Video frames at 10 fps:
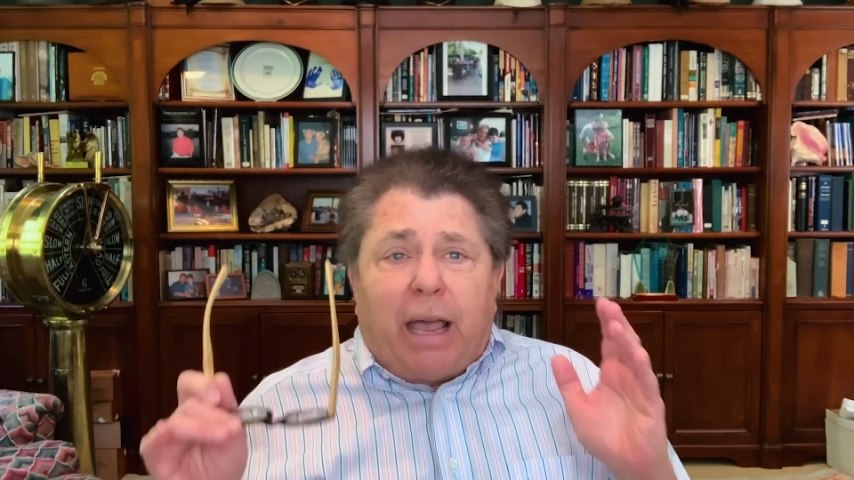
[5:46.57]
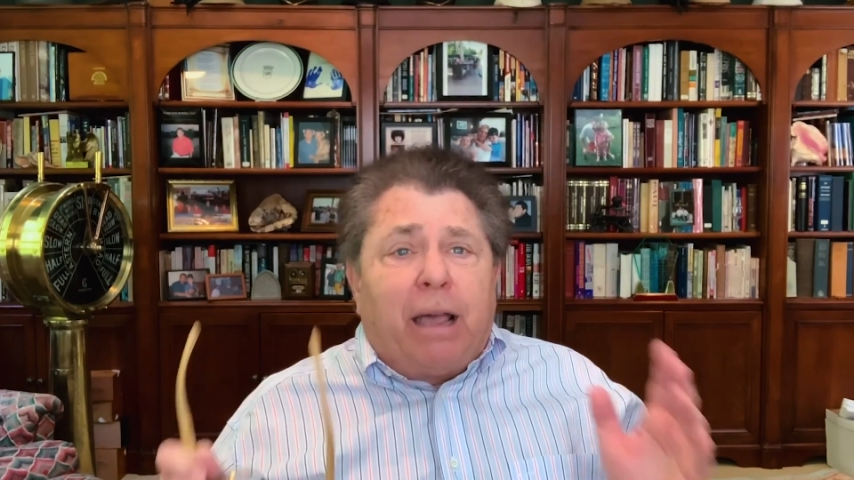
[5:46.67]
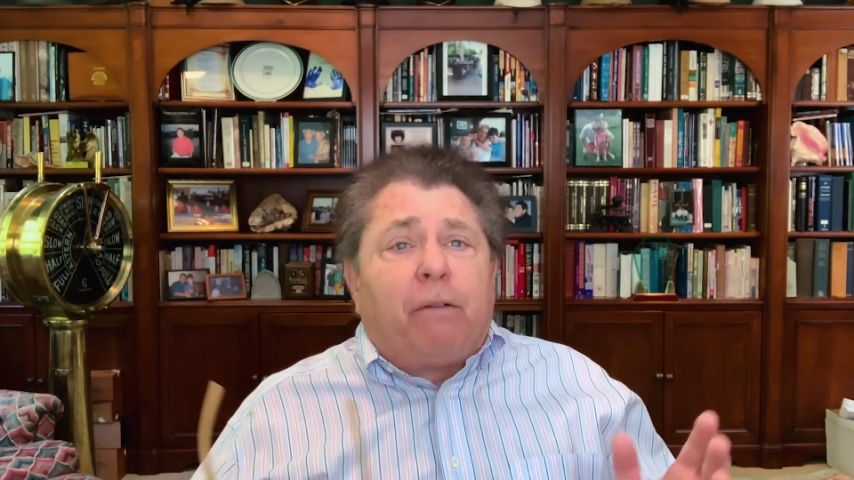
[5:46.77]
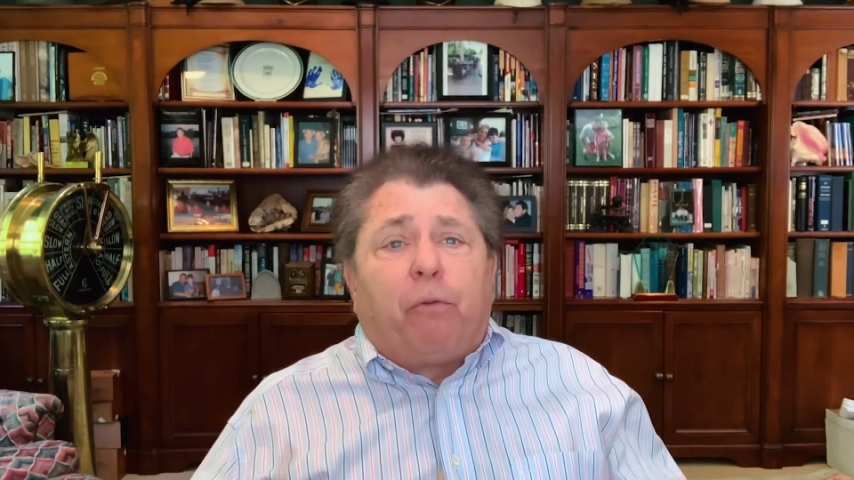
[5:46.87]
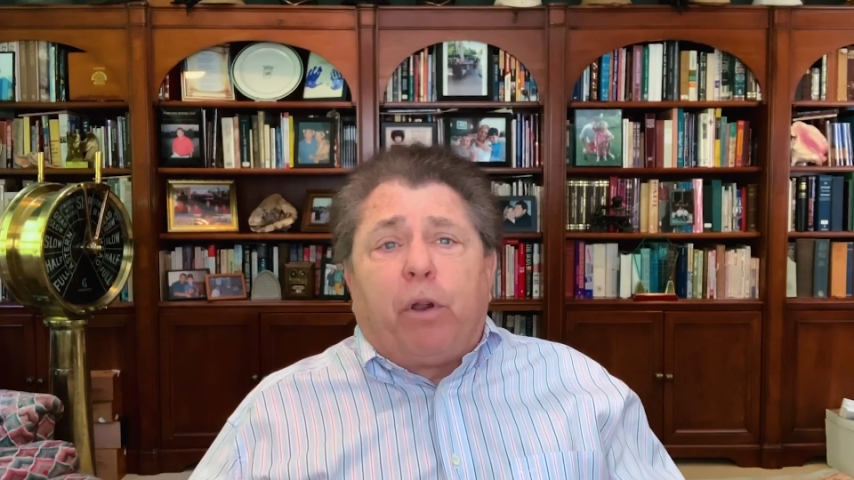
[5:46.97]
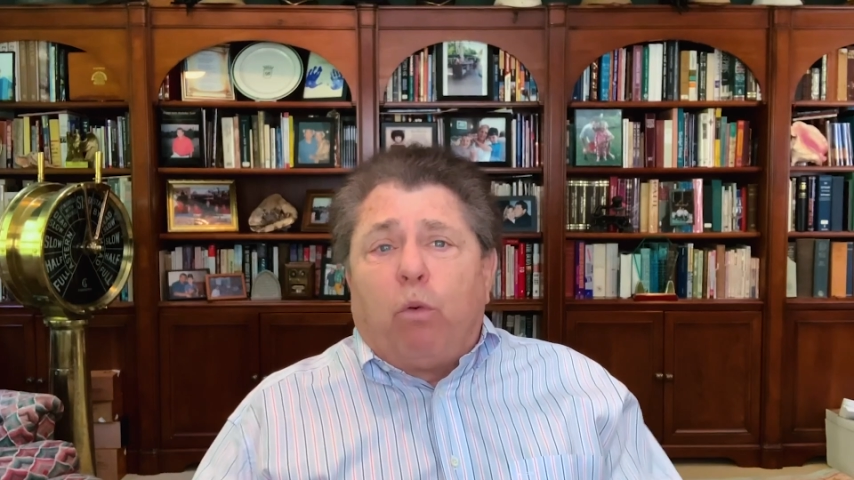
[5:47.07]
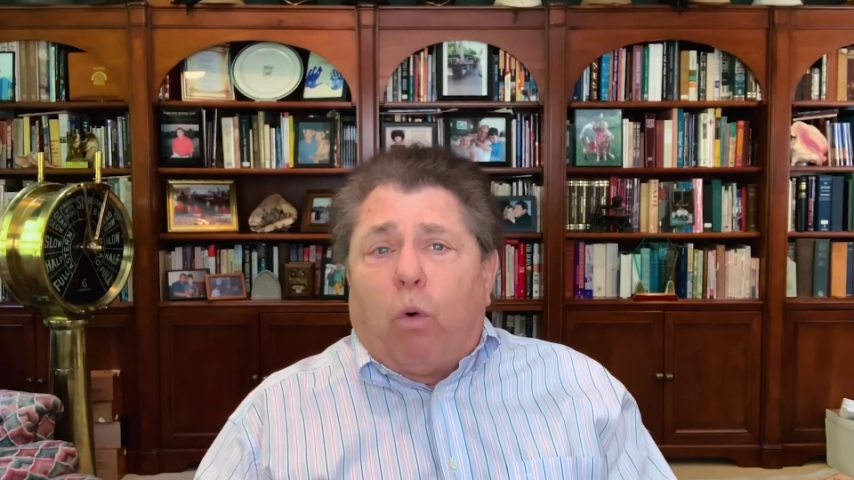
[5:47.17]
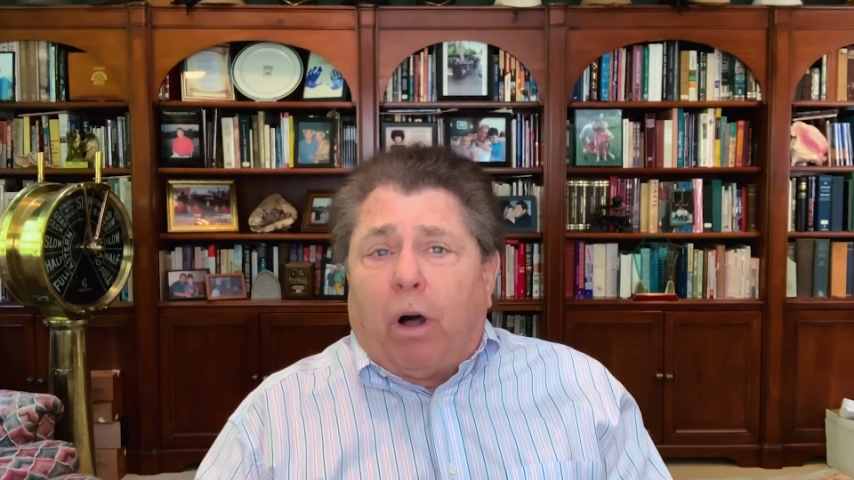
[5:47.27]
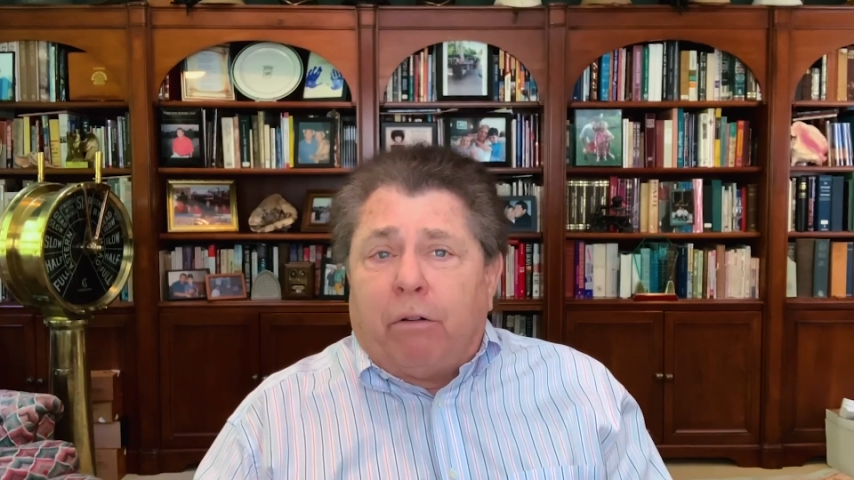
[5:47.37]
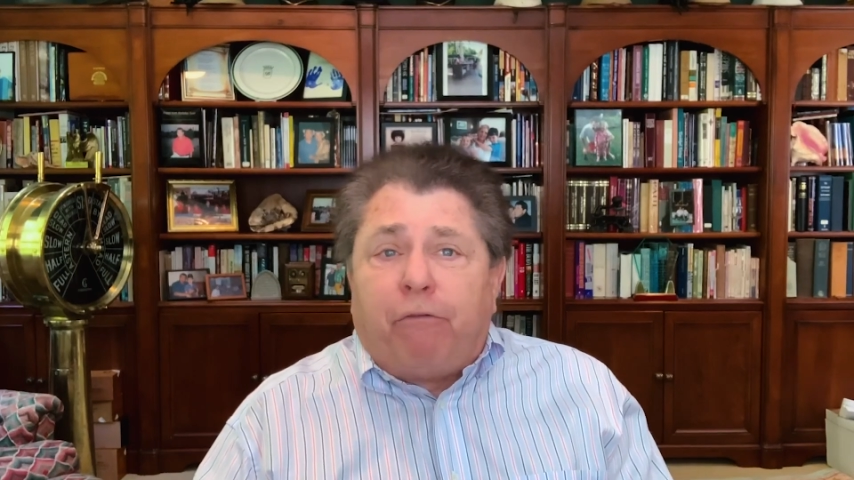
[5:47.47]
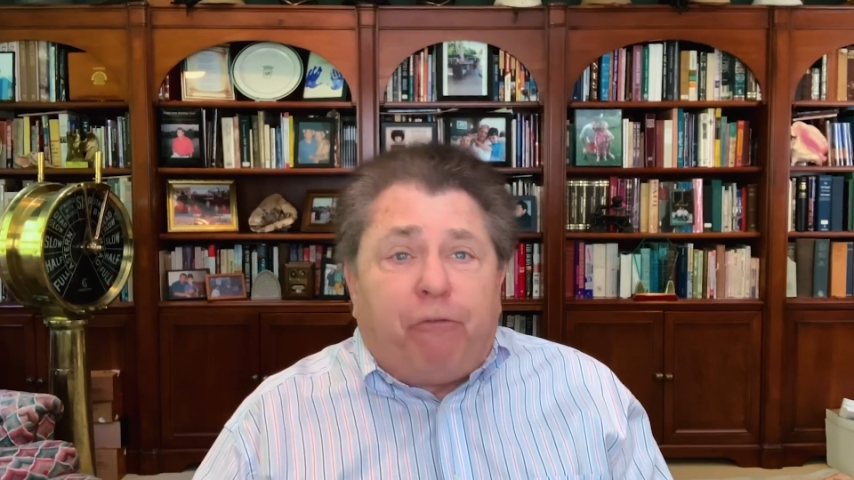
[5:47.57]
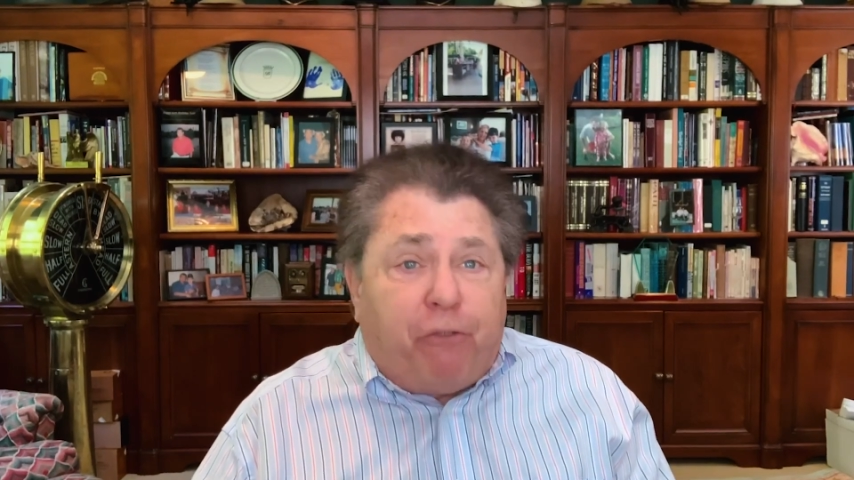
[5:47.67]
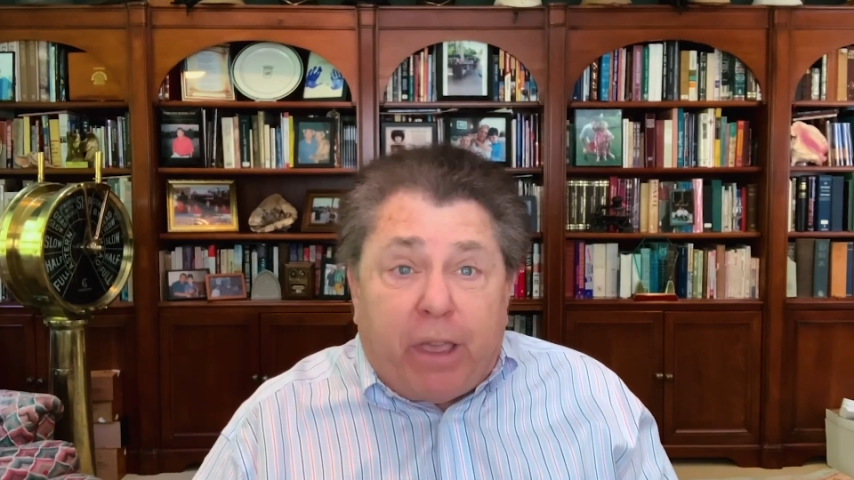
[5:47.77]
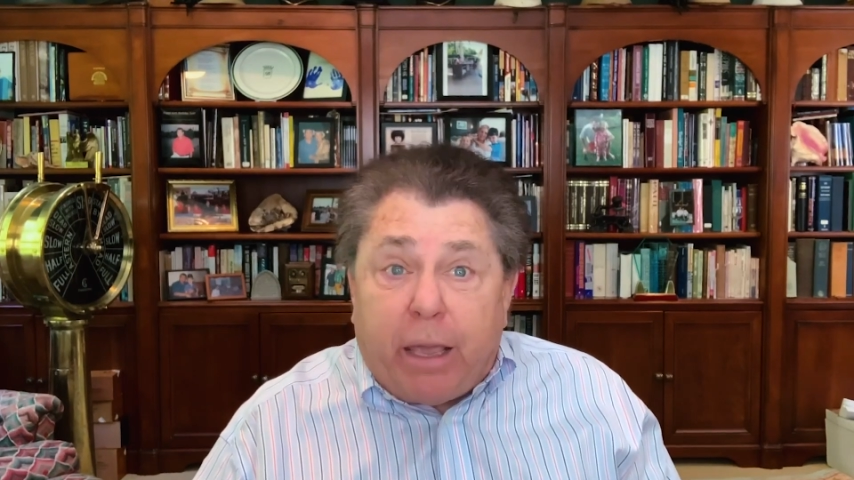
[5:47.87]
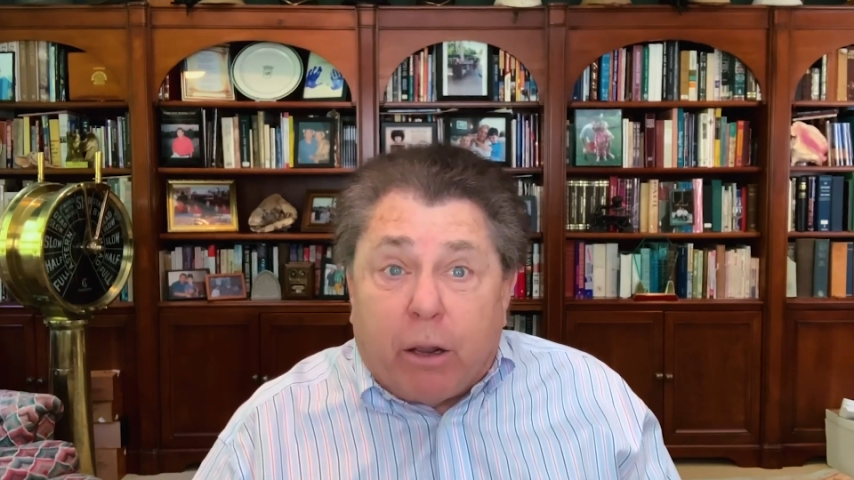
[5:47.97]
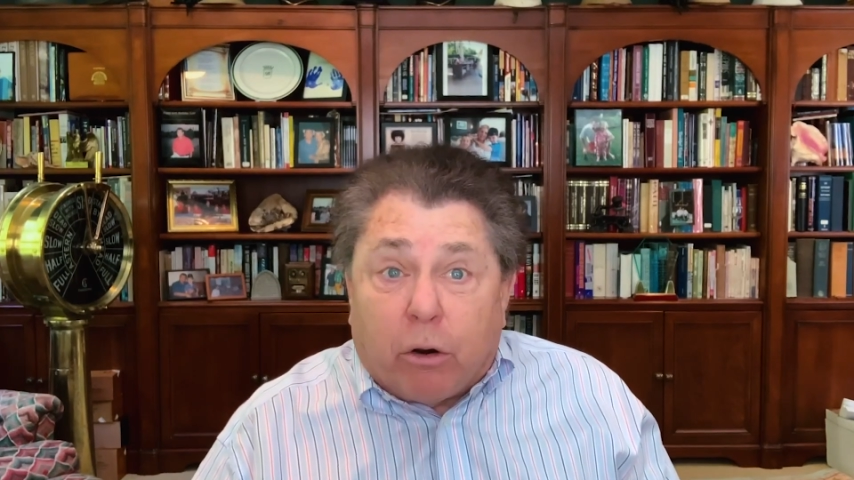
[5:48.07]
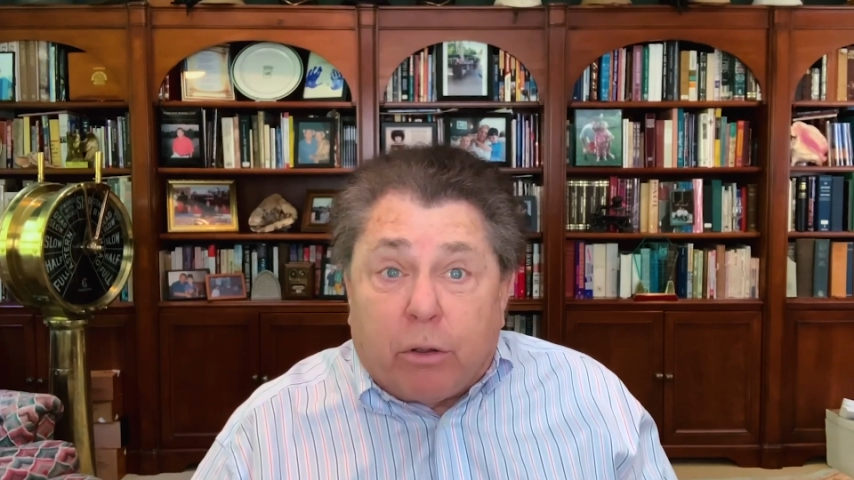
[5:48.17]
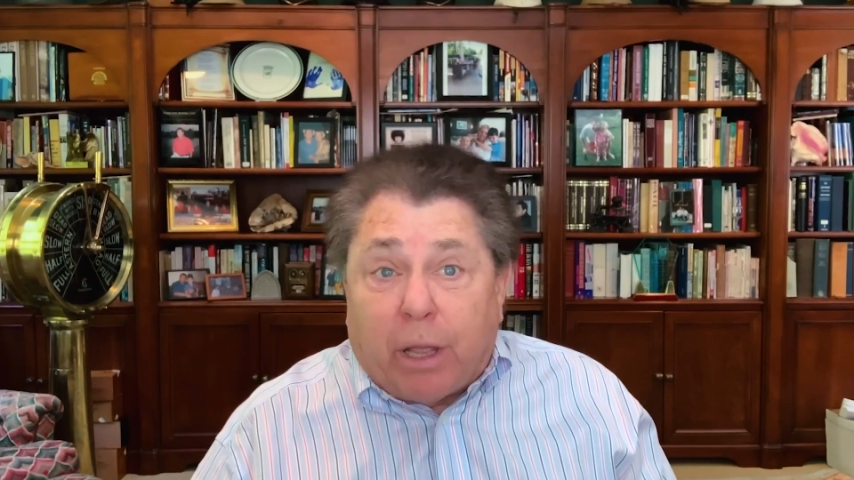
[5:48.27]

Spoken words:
everyone feared